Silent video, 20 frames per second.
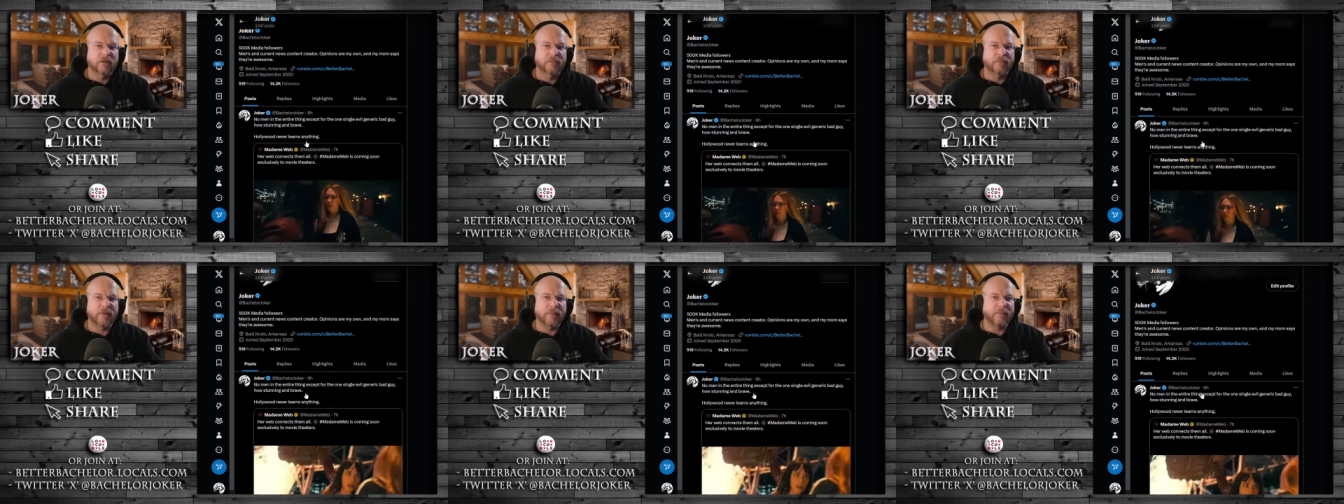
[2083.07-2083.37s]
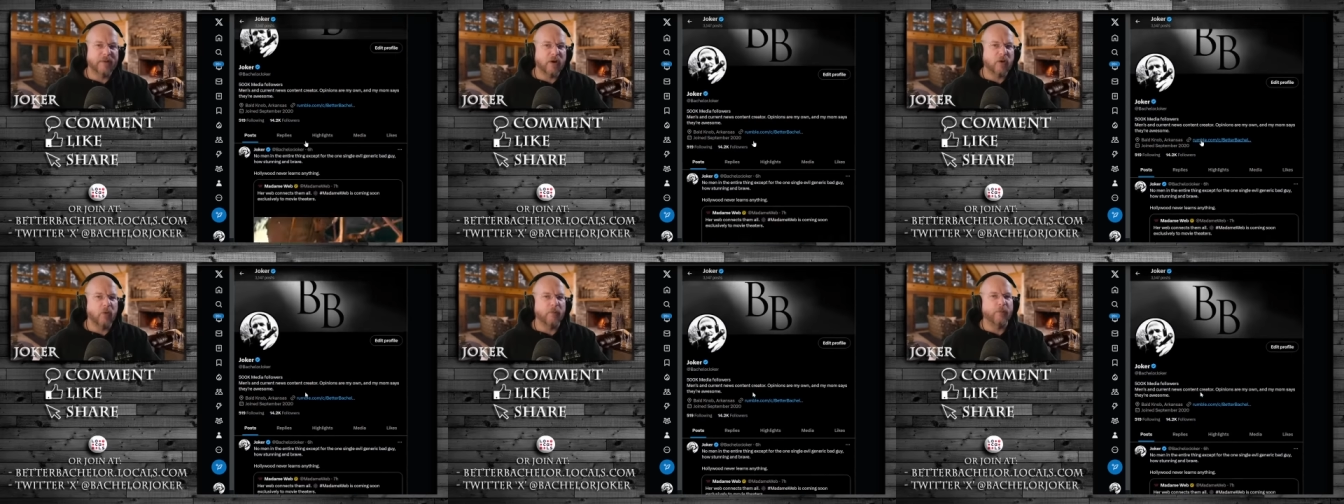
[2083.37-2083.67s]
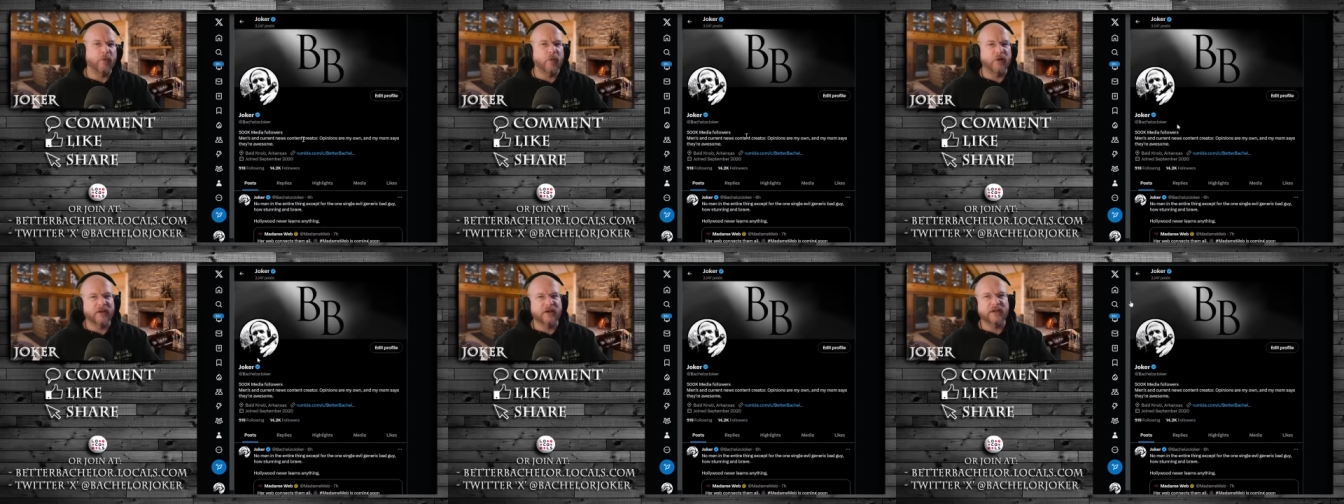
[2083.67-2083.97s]
But my whole
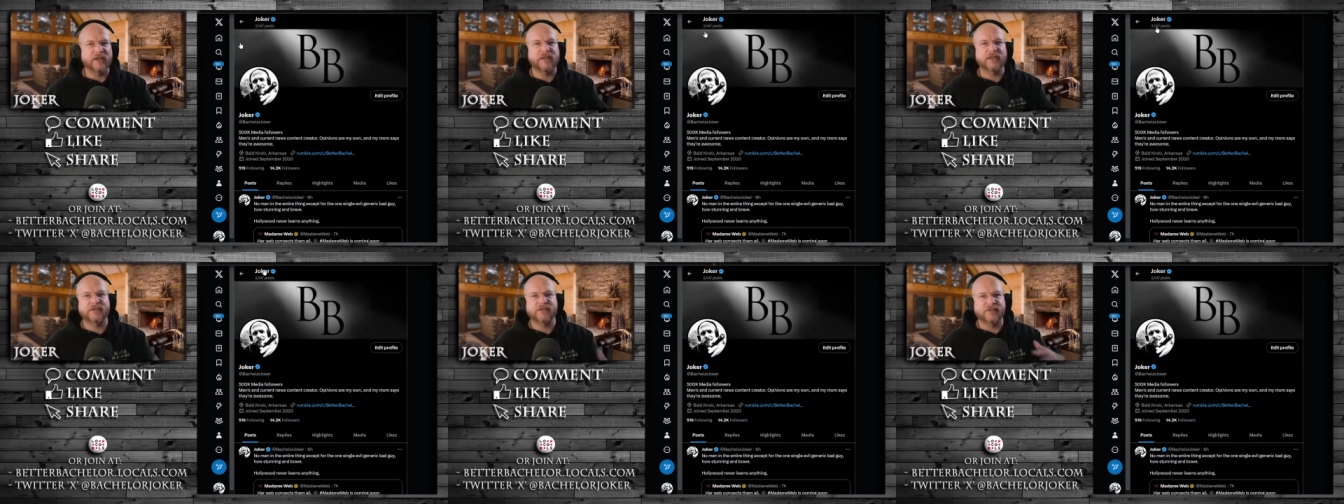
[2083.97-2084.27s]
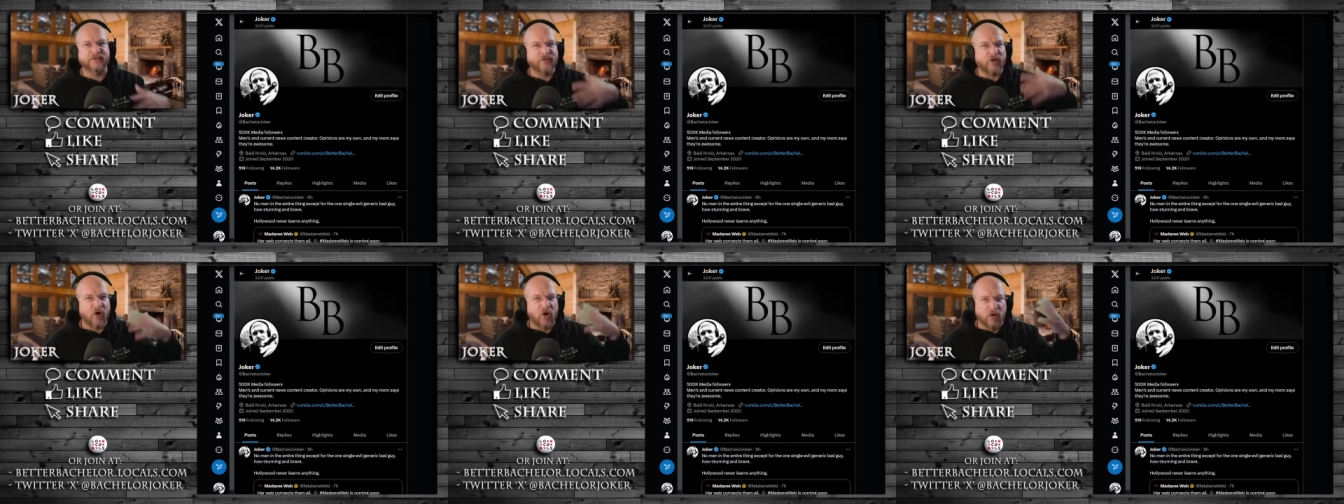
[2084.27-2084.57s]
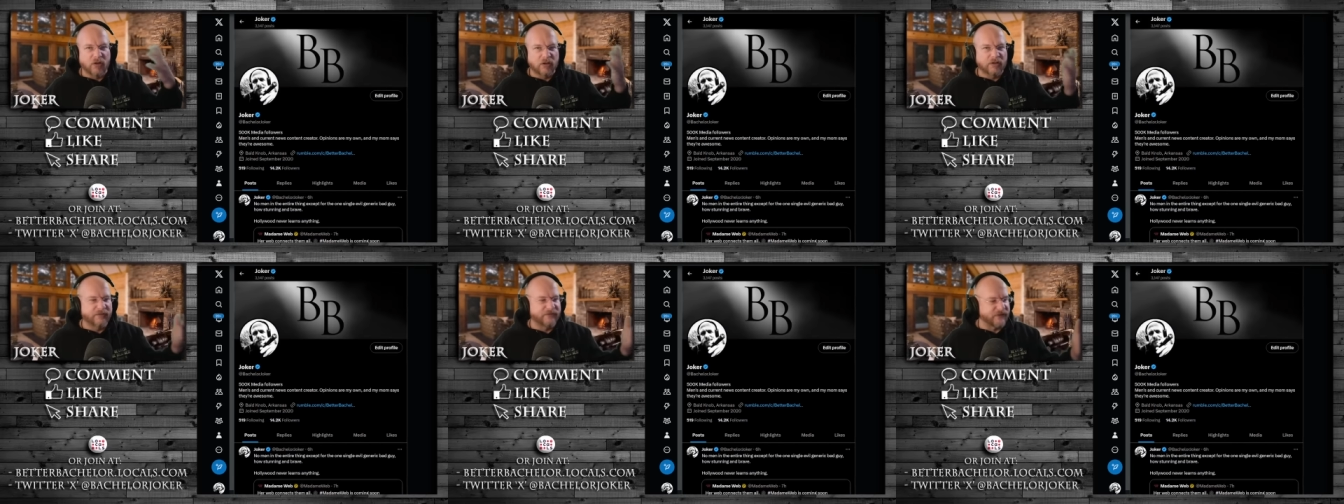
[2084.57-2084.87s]
point is of
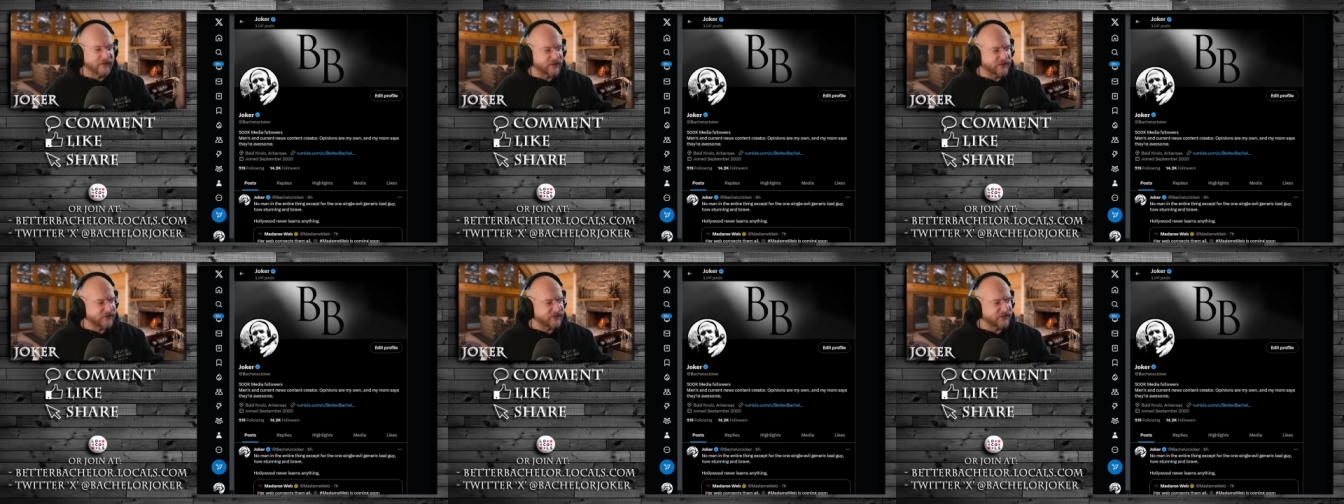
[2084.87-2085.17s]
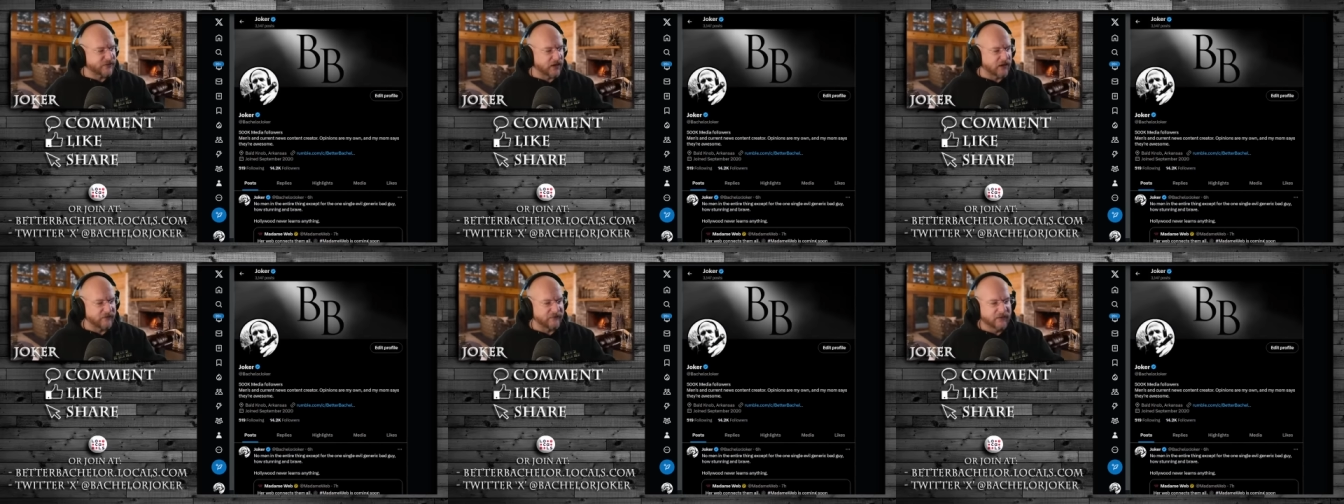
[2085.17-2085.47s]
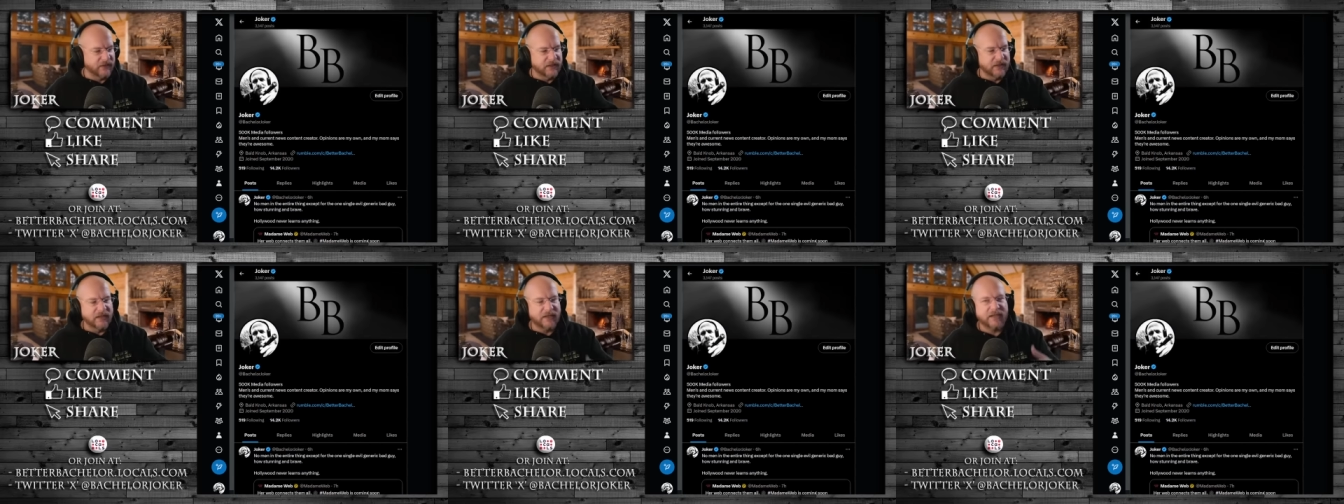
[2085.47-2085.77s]
all of this stuff
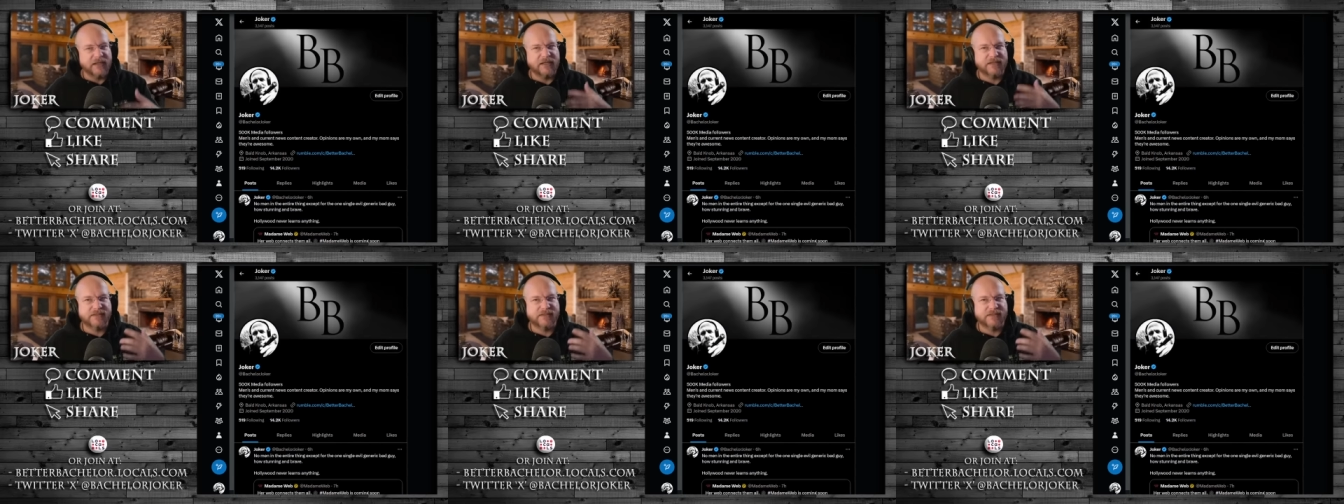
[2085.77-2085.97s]
is